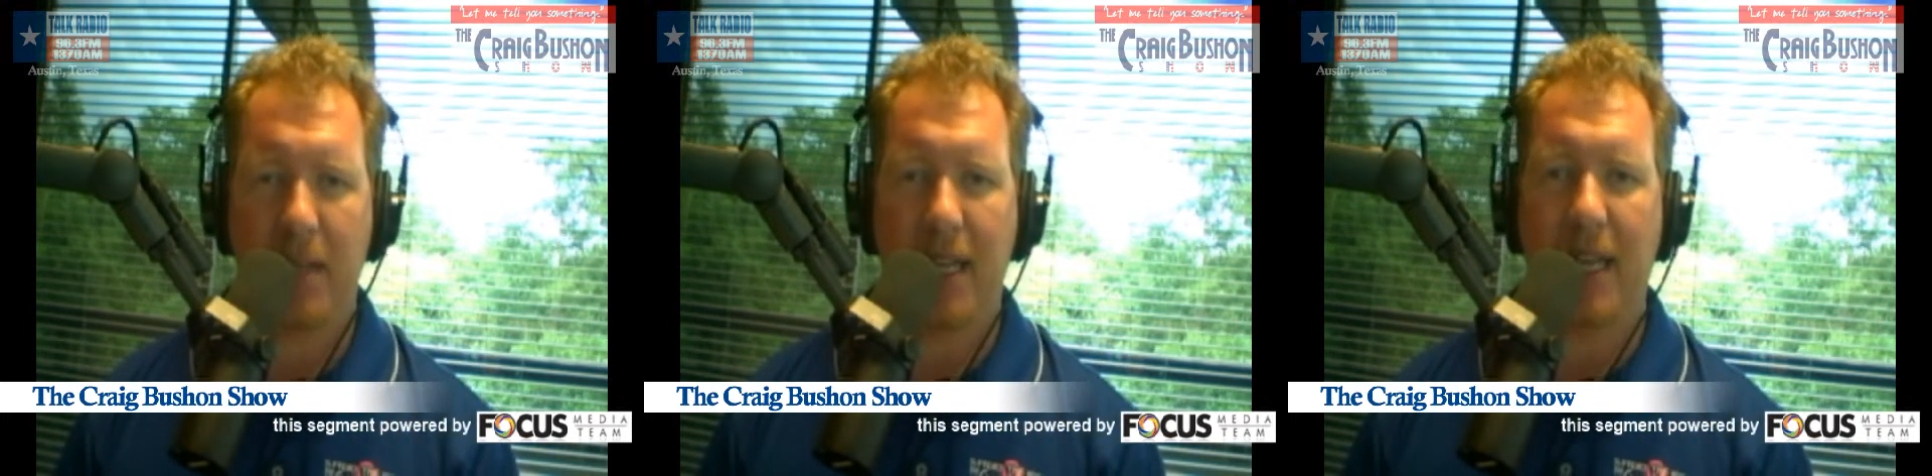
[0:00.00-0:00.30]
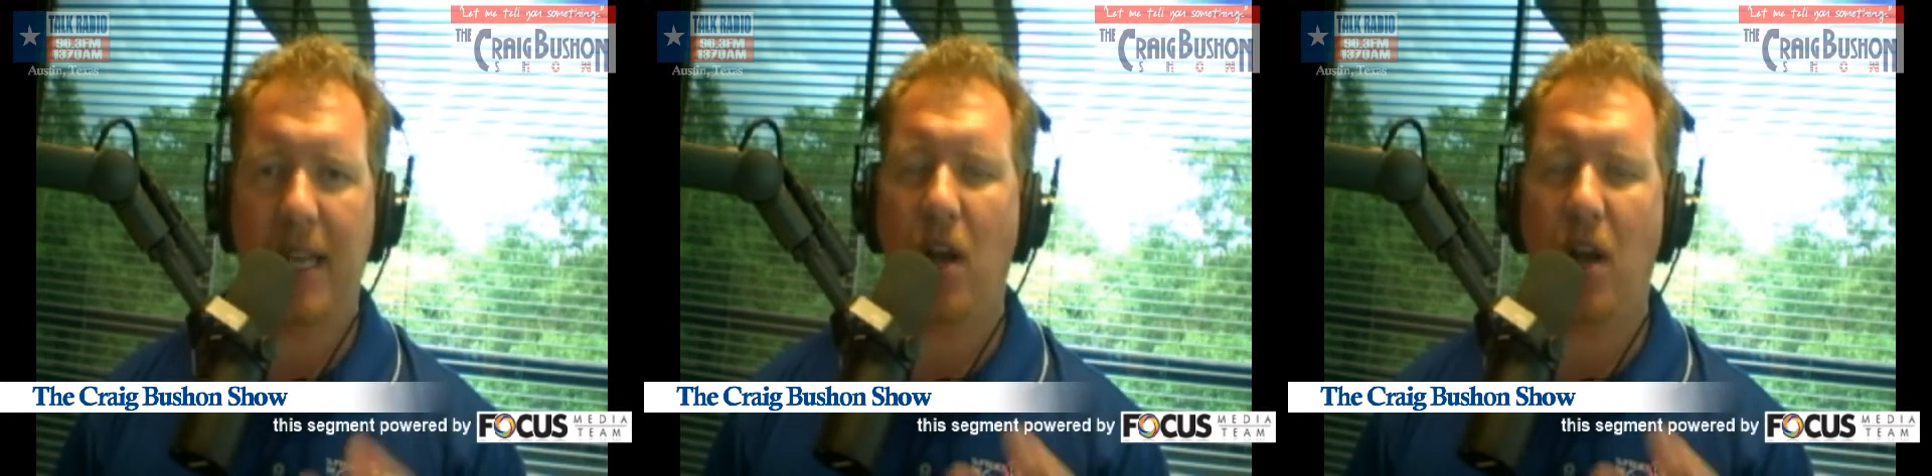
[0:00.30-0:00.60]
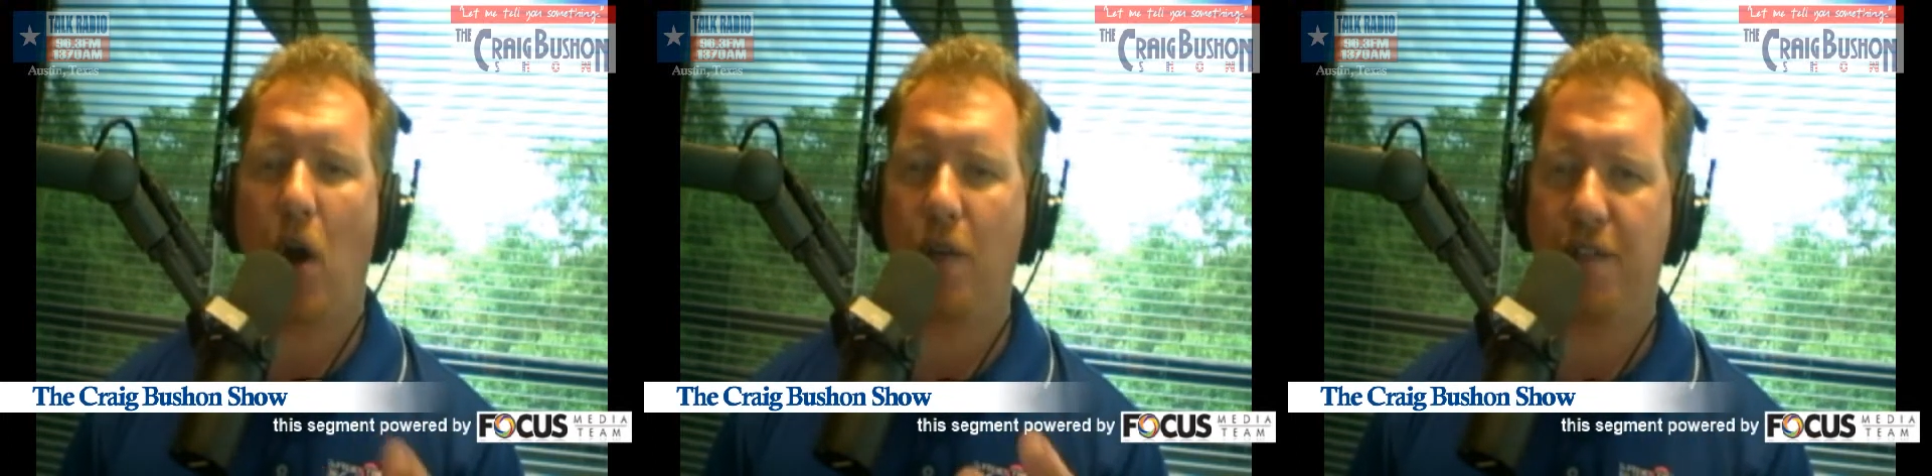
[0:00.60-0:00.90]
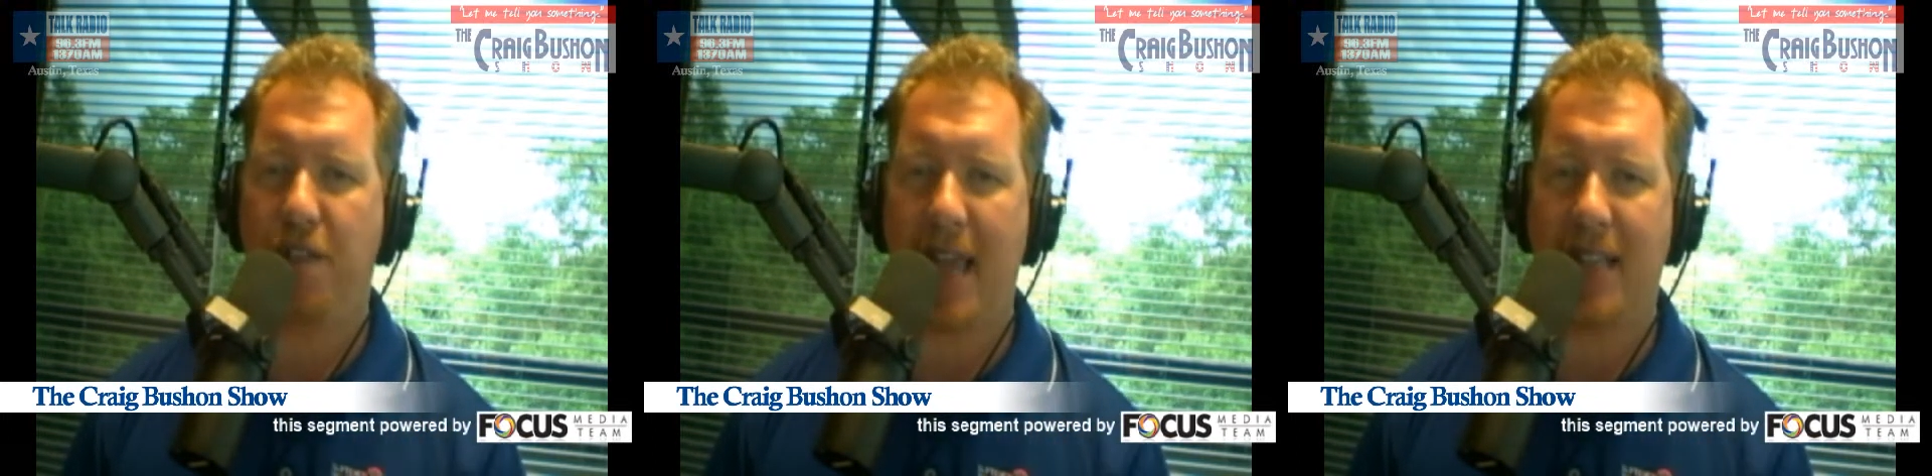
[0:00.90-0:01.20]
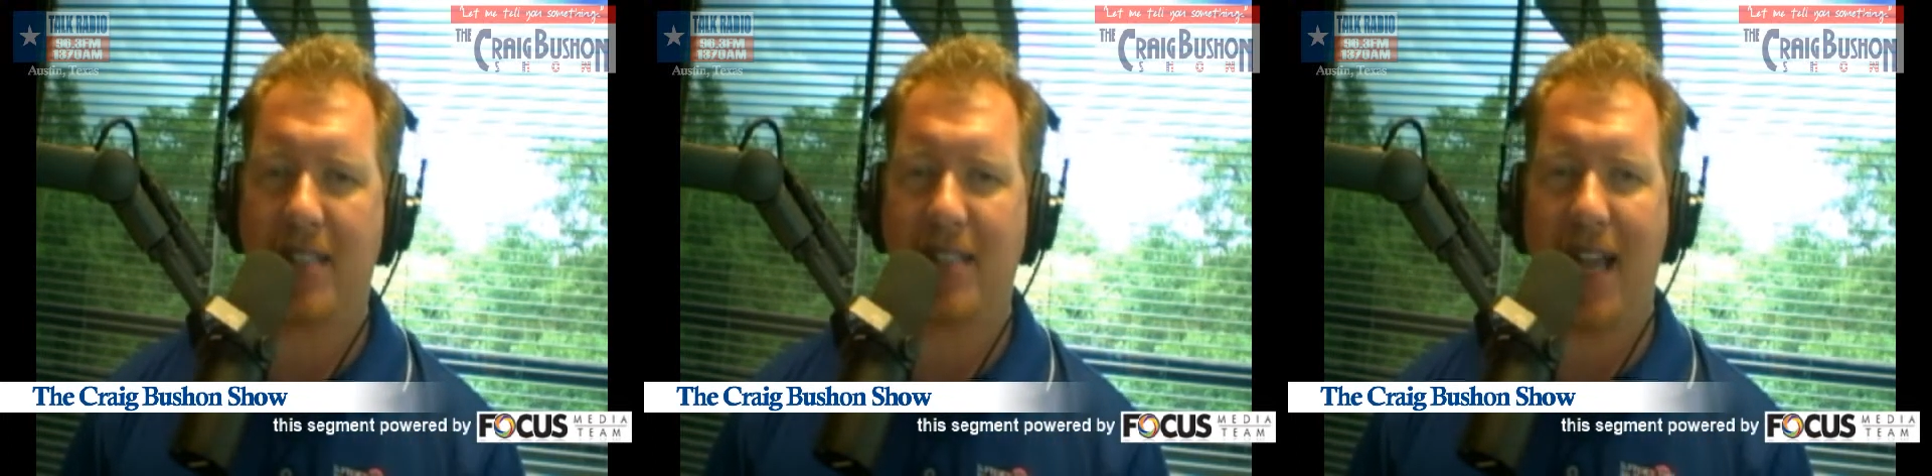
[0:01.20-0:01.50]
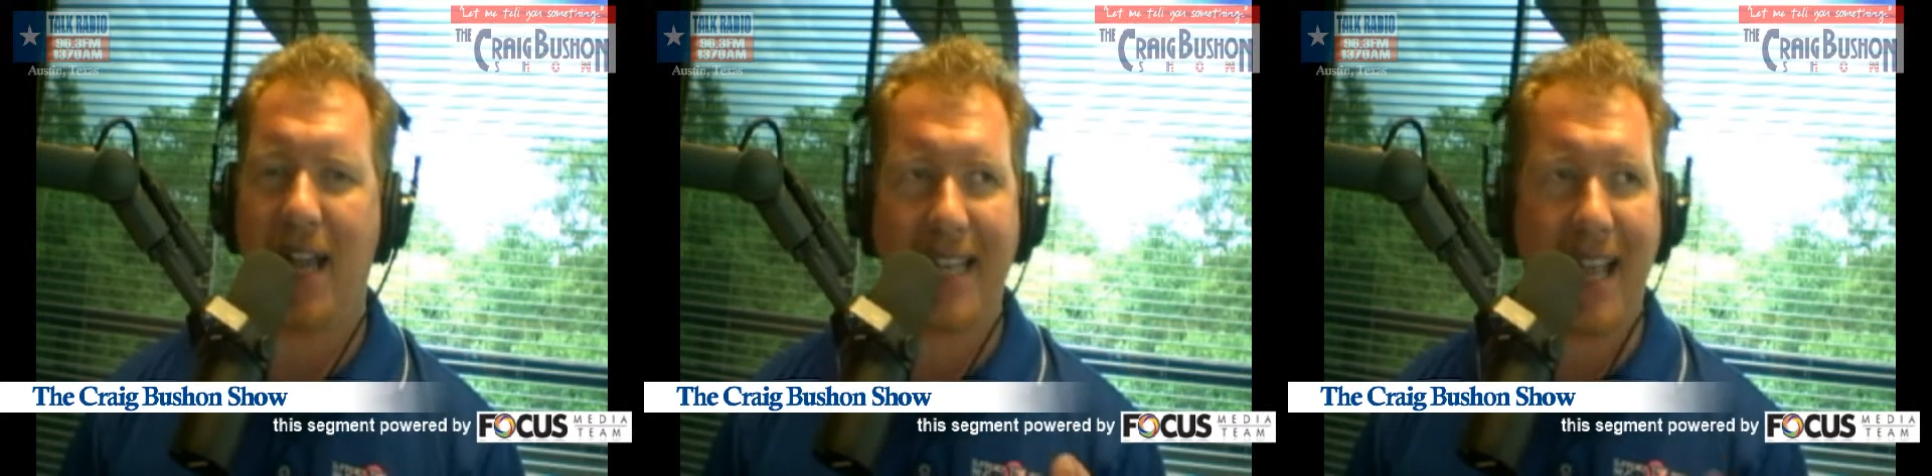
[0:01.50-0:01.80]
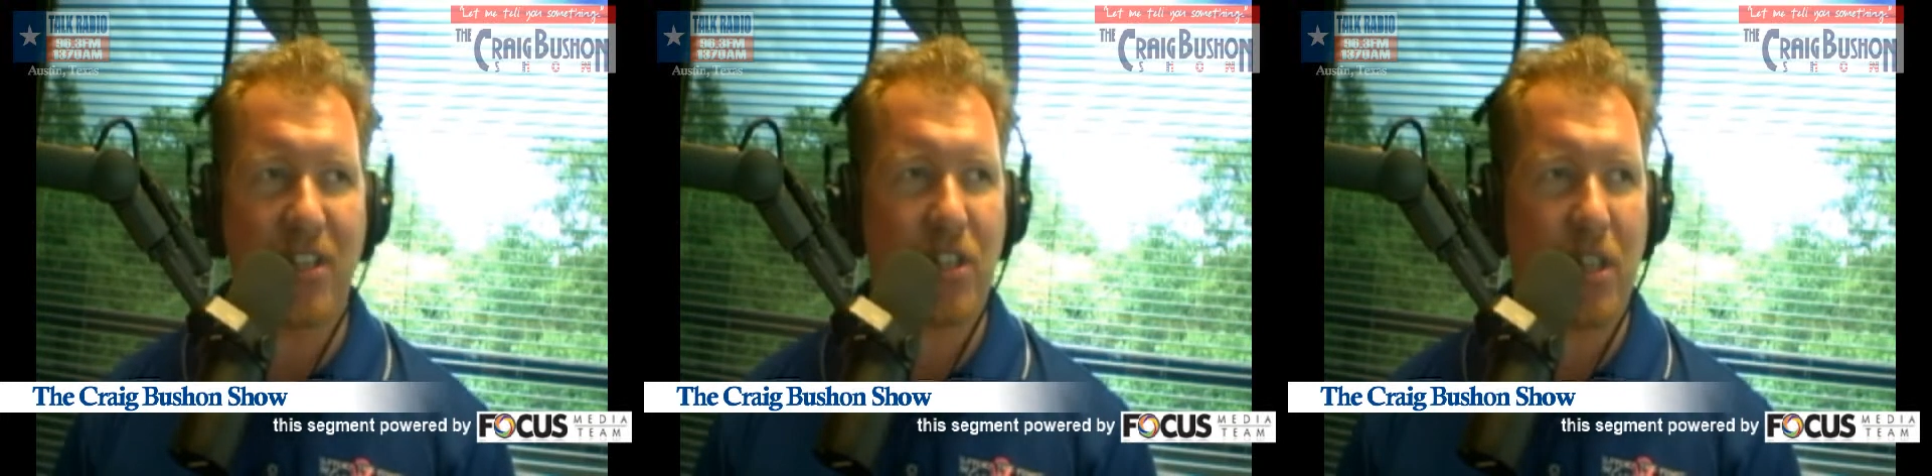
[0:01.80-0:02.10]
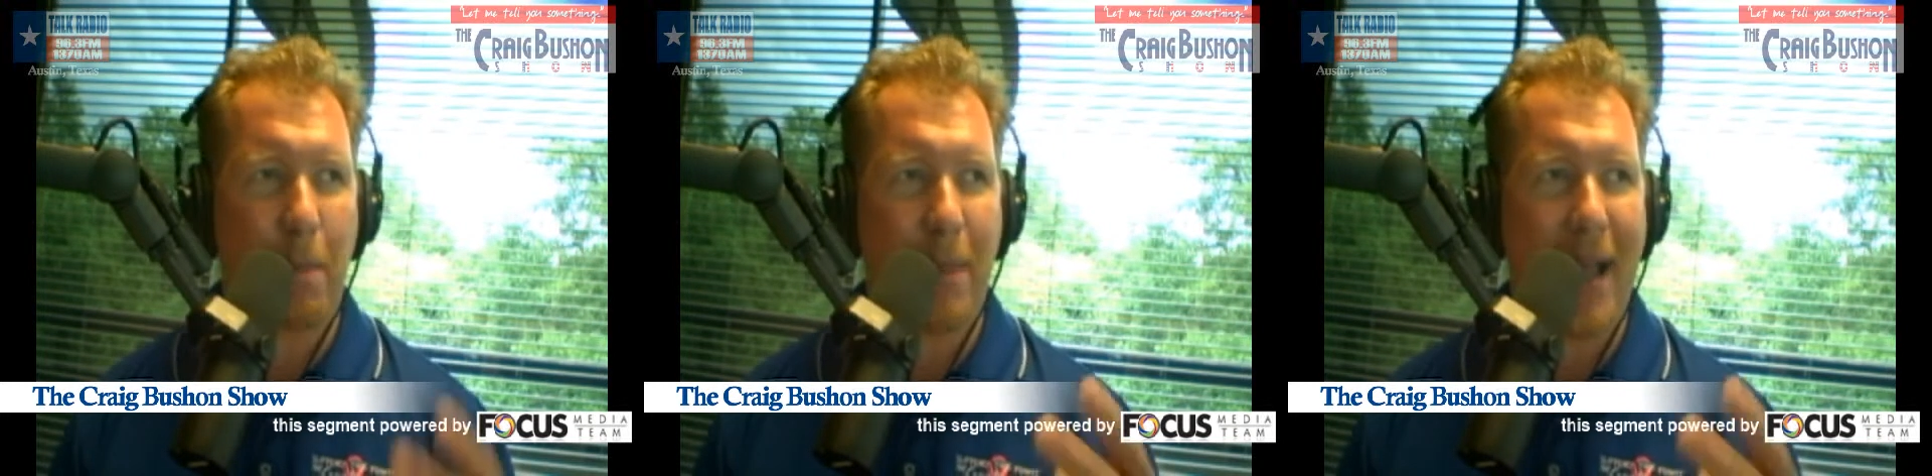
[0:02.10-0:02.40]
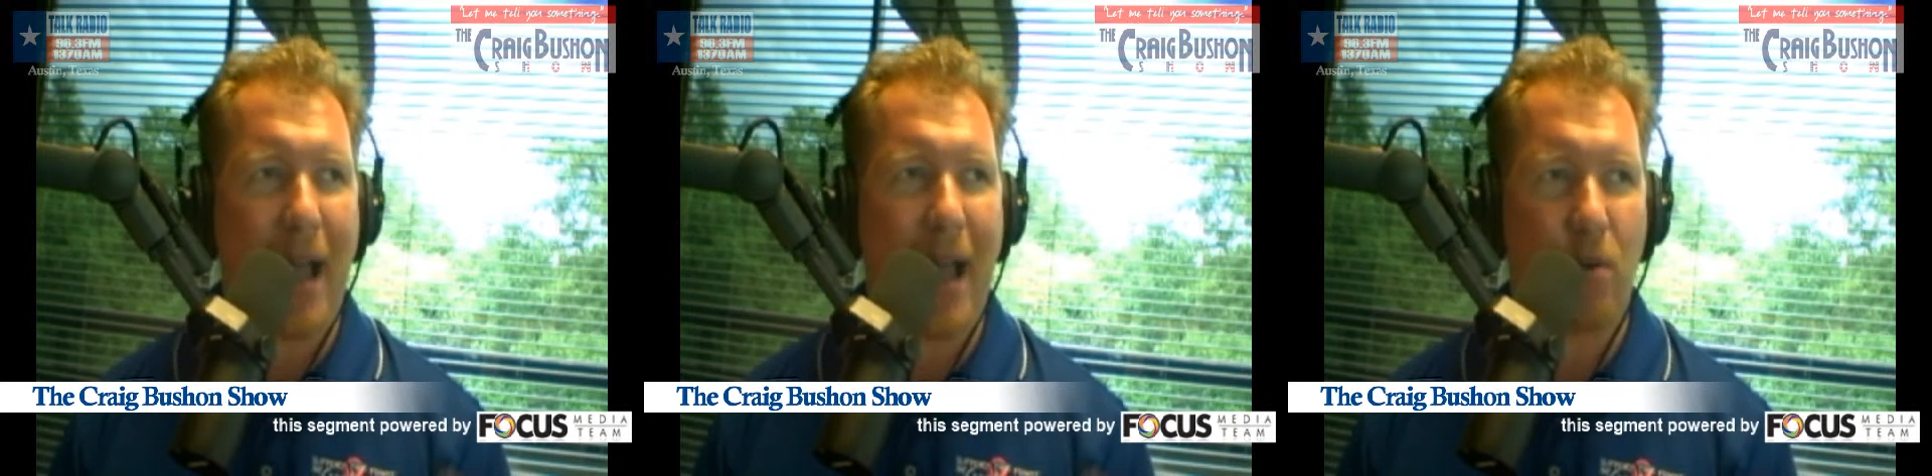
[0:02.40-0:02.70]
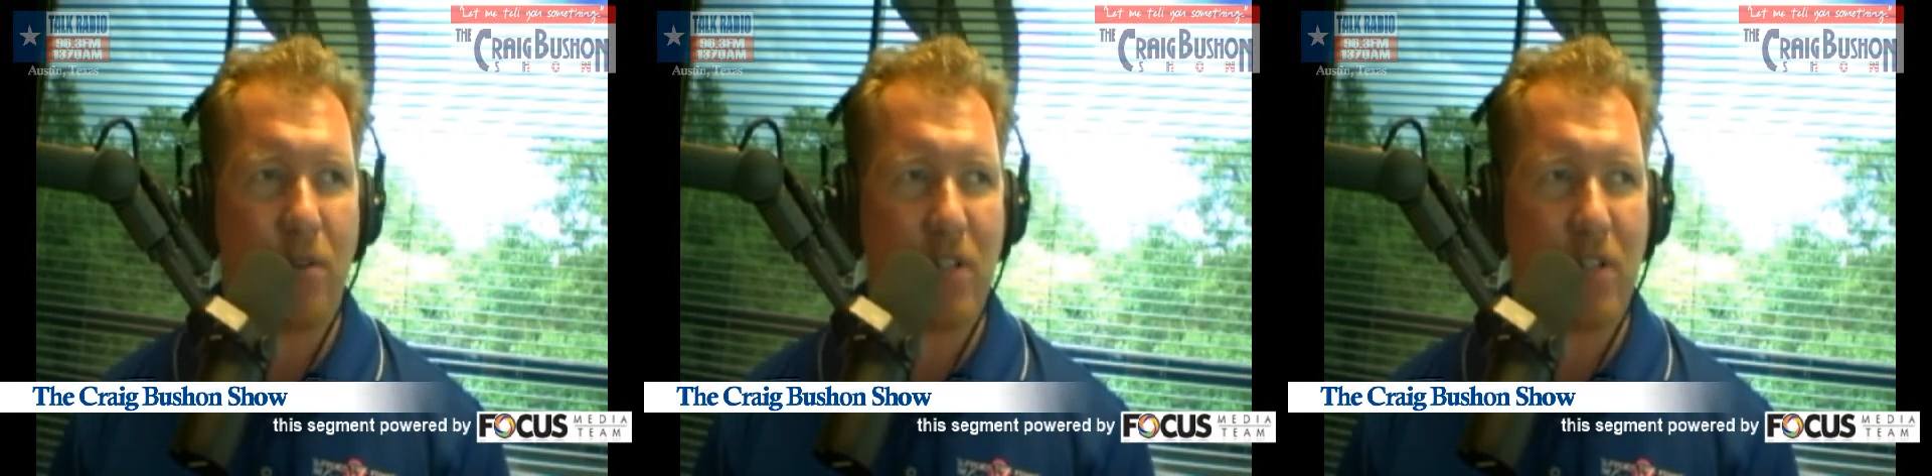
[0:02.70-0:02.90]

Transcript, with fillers: in our face against the powers